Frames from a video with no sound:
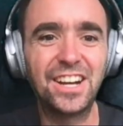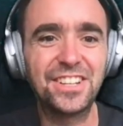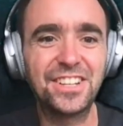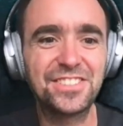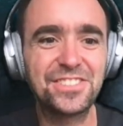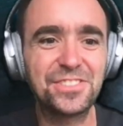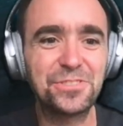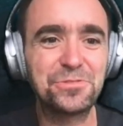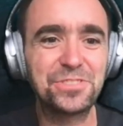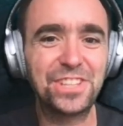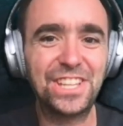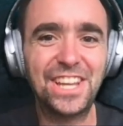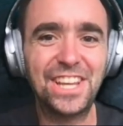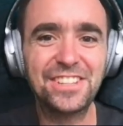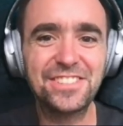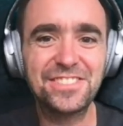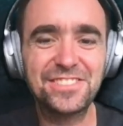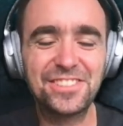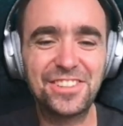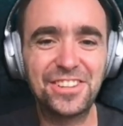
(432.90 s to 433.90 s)
so the
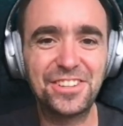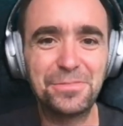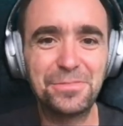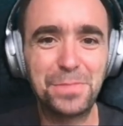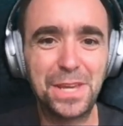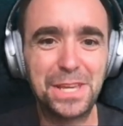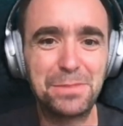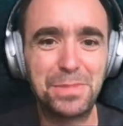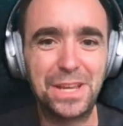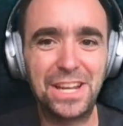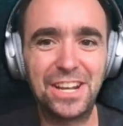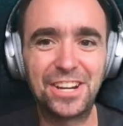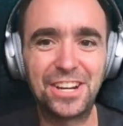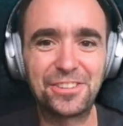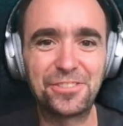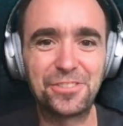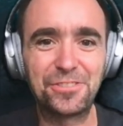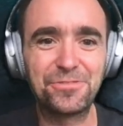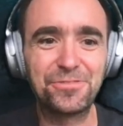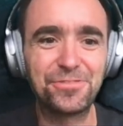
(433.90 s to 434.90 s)
next big pillar
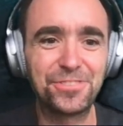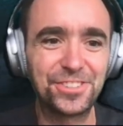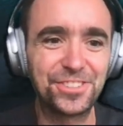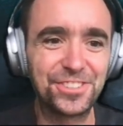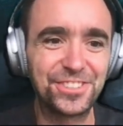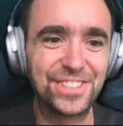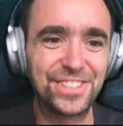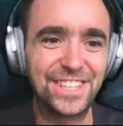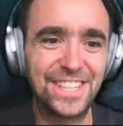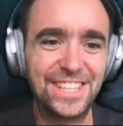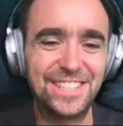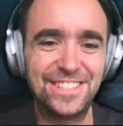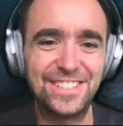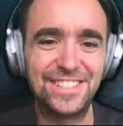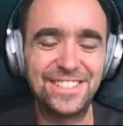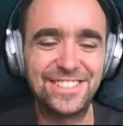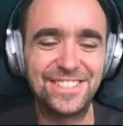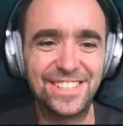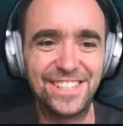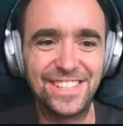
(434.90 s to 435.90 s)
of
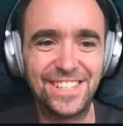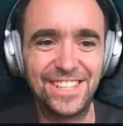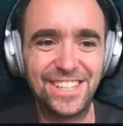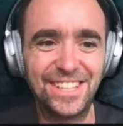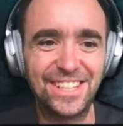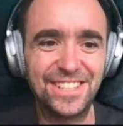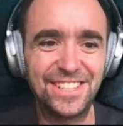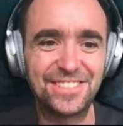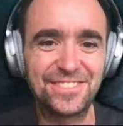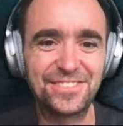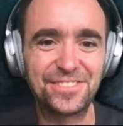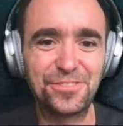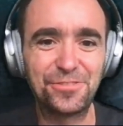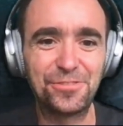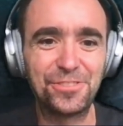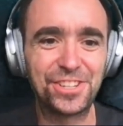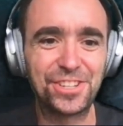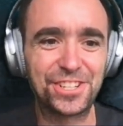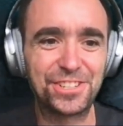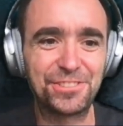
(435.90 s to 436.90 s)
TCC is
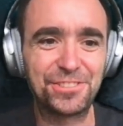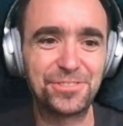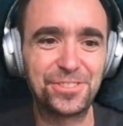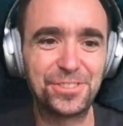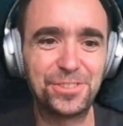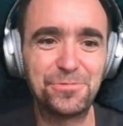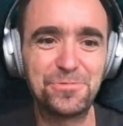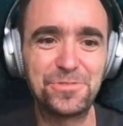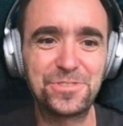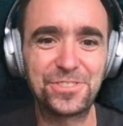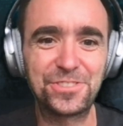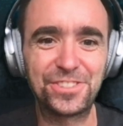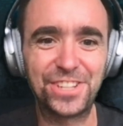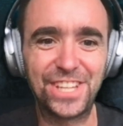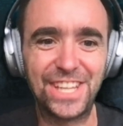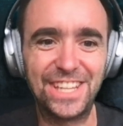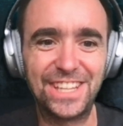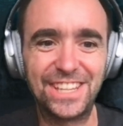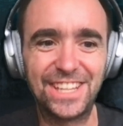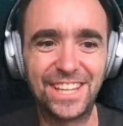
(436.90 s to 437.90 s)
all around user
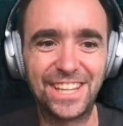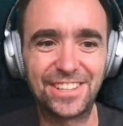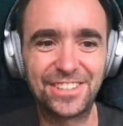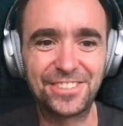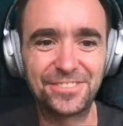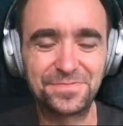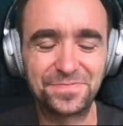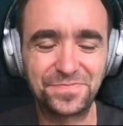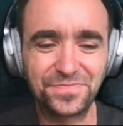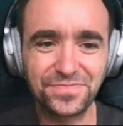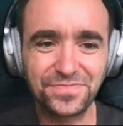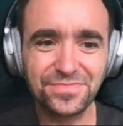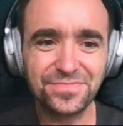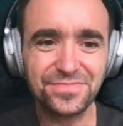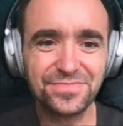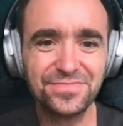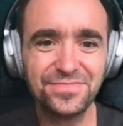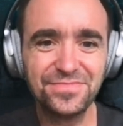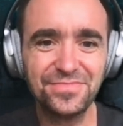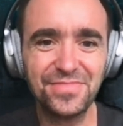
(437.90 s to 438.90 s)
intent.
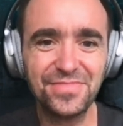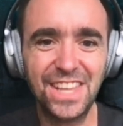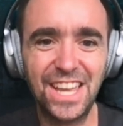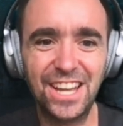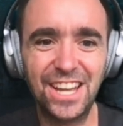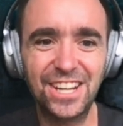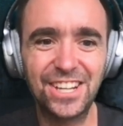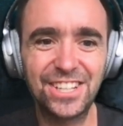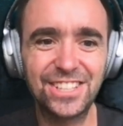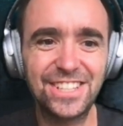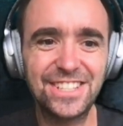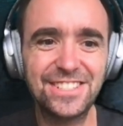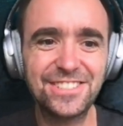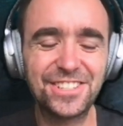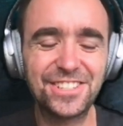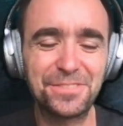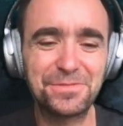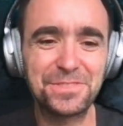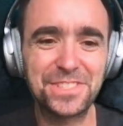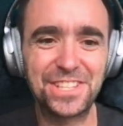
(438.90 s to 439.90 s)
This
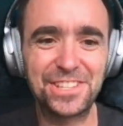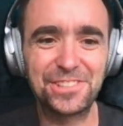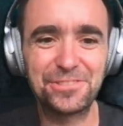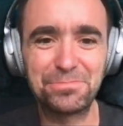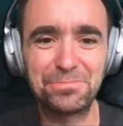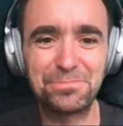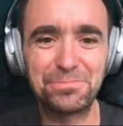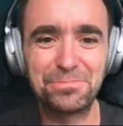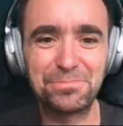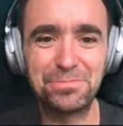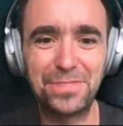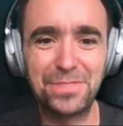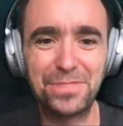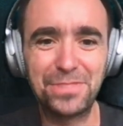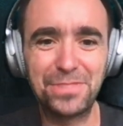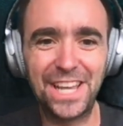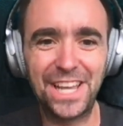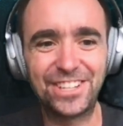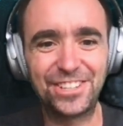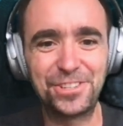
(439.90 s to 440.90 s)
comes into play
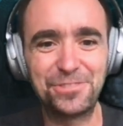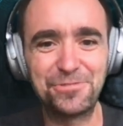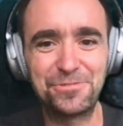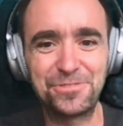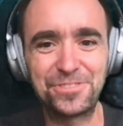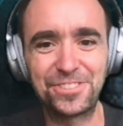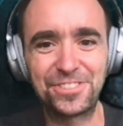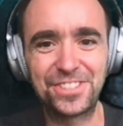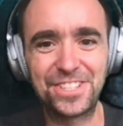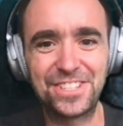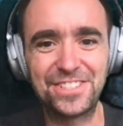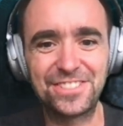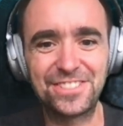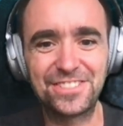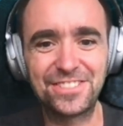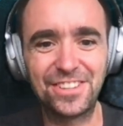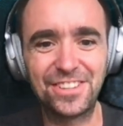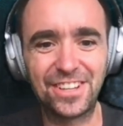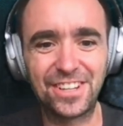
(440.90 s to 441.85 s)
when the user is